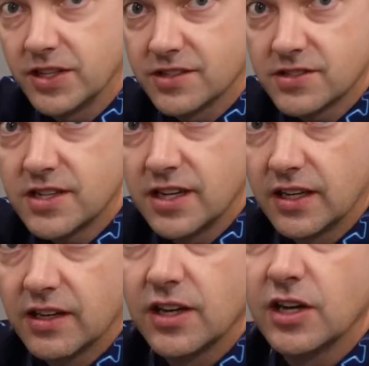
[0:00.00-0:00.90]
in the
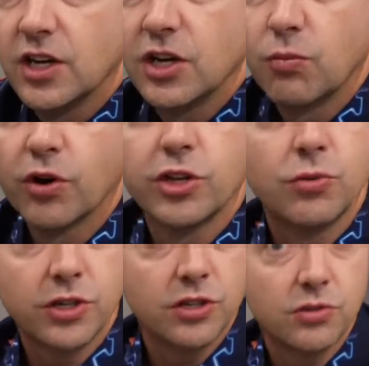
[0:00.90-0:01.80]
sink, where you
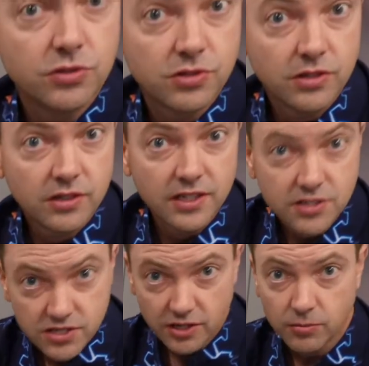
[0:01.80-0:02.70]
would use
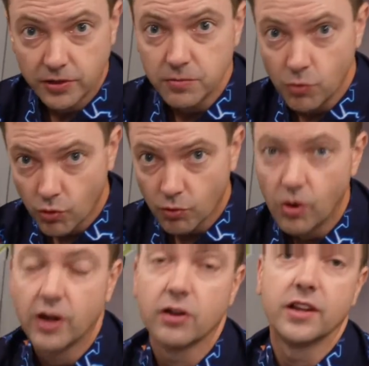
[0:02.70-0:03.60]
considerably more
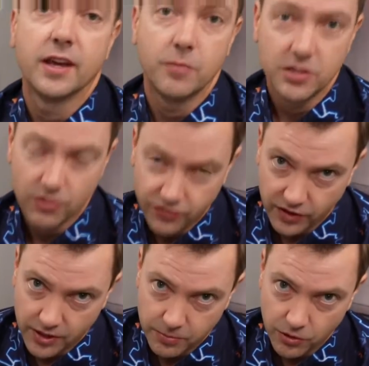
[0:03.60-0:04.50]
water, and that means you're
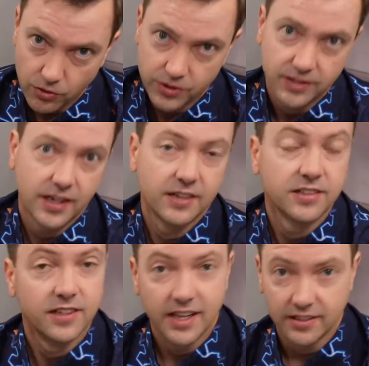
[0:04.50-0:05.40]
filling up your holding tanks
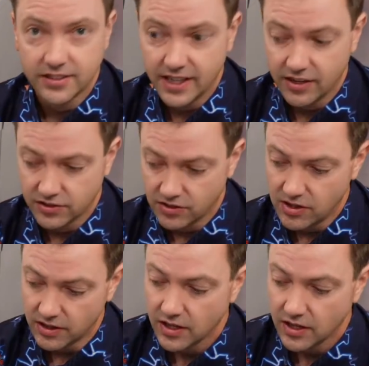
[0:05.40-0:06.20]
and you can't stay out as long.